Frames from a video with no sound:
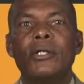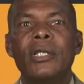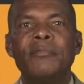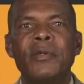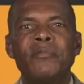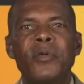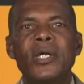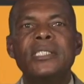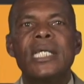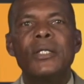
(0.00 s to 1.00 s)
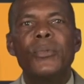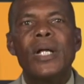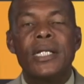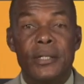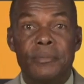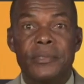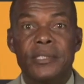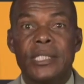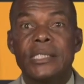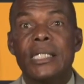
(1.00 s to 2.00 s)
Good evening, viewers, and welcome
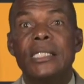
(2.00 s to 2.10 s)
to this